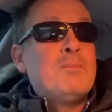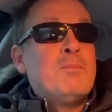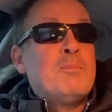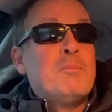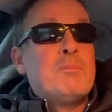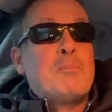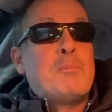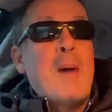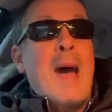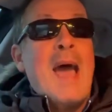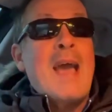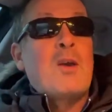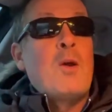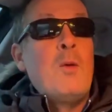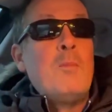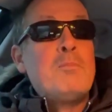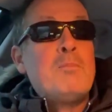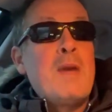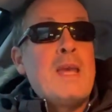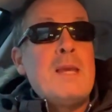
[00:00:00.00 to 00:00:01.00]
back
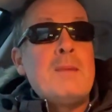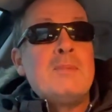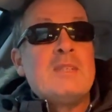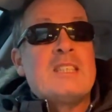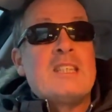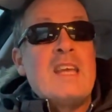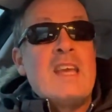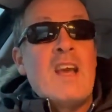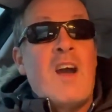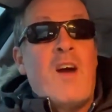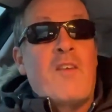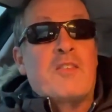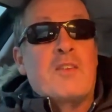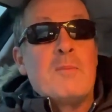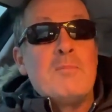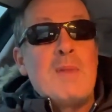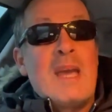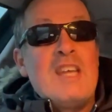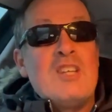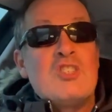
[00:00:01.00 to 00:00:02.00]
on BBC after
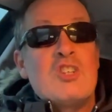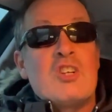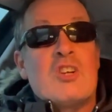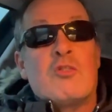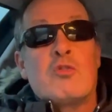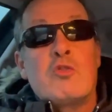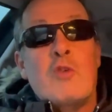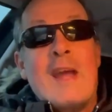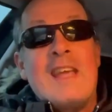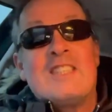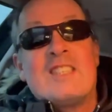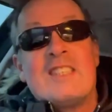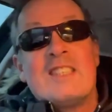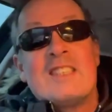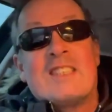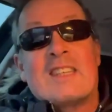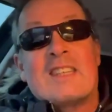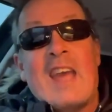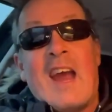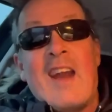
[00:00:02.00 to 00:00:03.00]
major
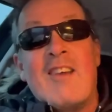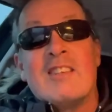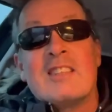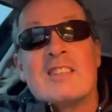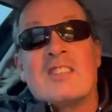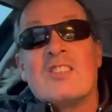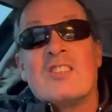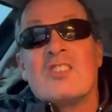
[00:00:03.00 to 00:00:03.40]
racist characters